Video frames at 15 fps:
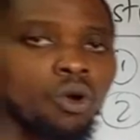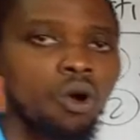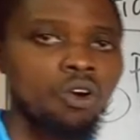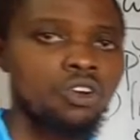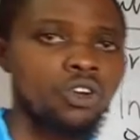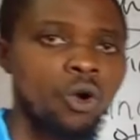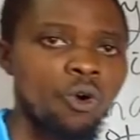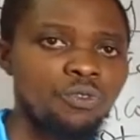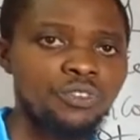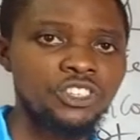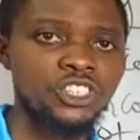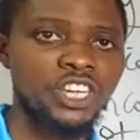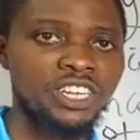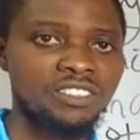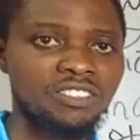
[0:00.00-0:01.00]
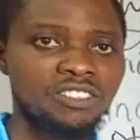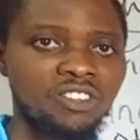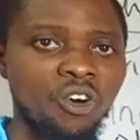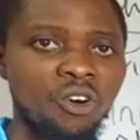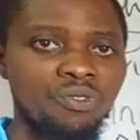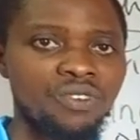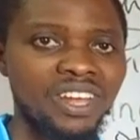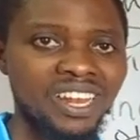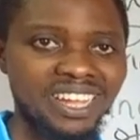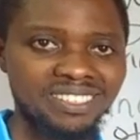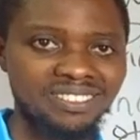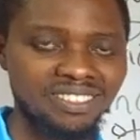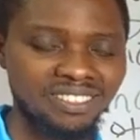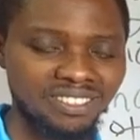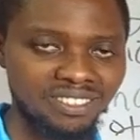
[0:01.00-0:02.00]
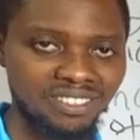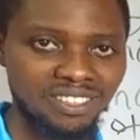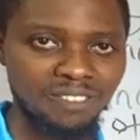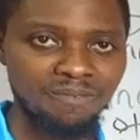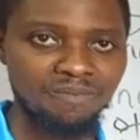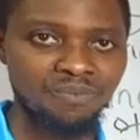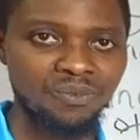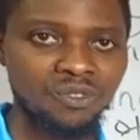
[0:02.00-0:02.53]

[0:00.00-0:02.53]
we call coefficients of elasticity.